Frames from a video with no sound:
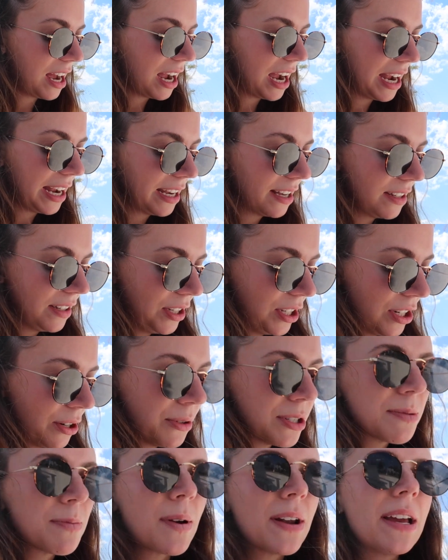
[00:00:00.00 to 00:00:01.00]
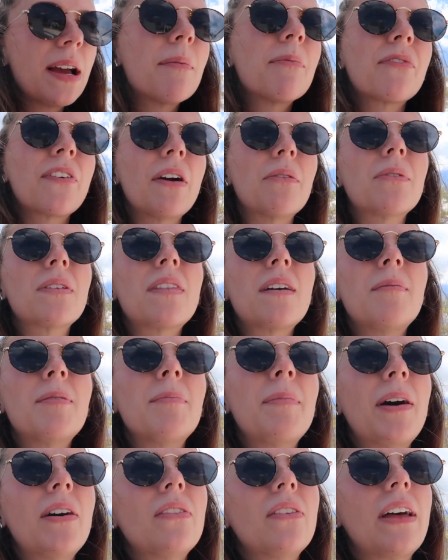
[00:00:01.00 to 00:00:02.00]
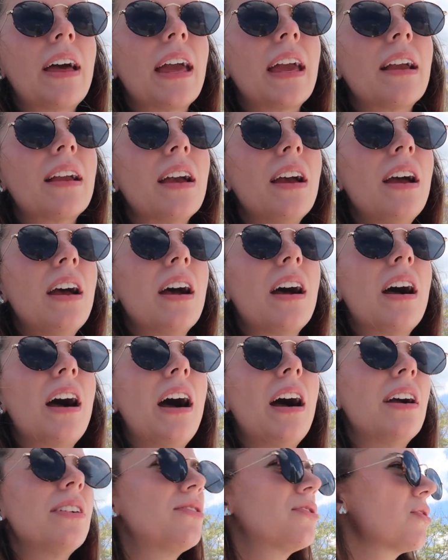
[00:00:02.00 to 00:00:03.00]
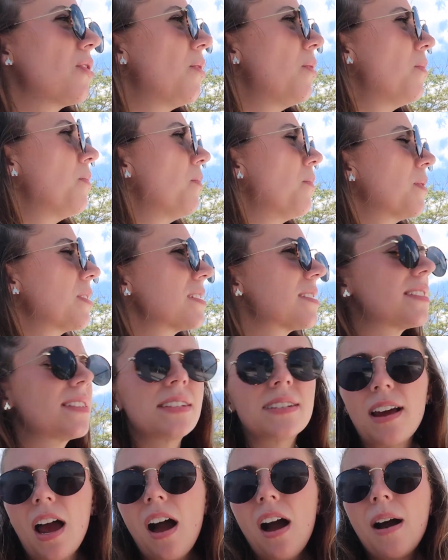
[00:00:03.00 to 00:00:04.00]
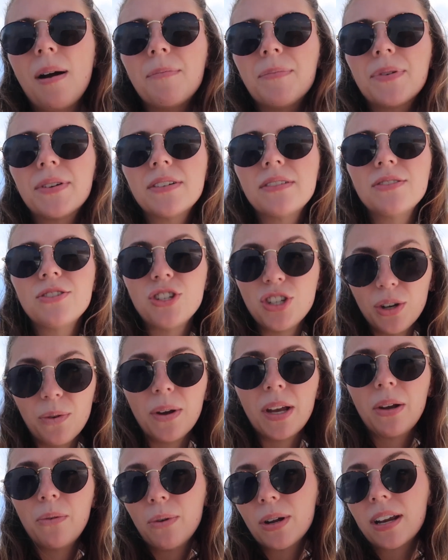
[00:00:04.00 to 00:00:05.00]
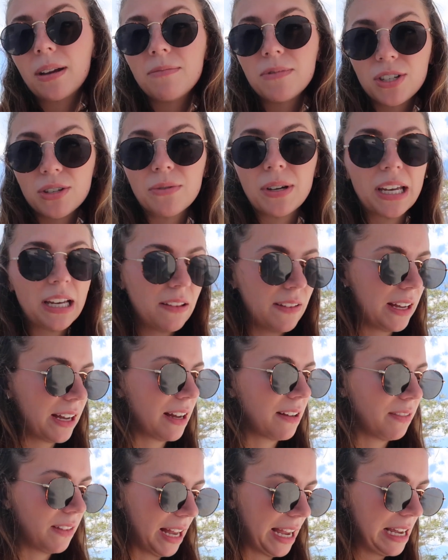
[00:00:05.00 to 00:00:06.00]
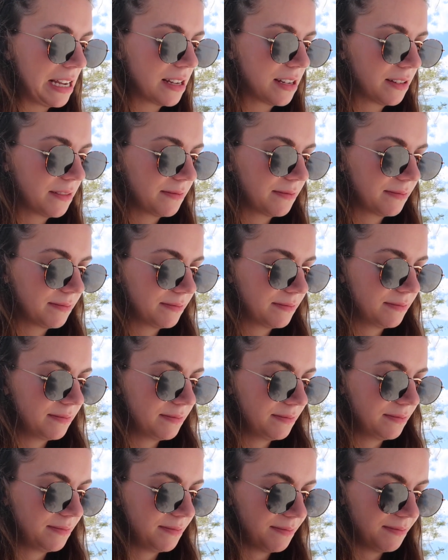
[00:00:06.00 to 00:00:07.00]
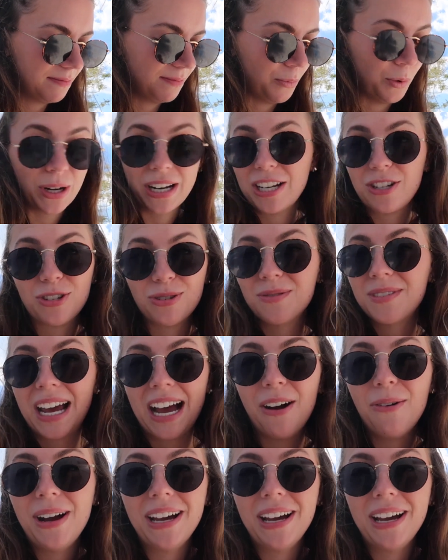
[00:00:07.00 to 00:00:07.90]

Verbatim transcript: I, you know, was pretty upfront with them about like, I don't want to stop doing what I'm doing. Like I like what I do now.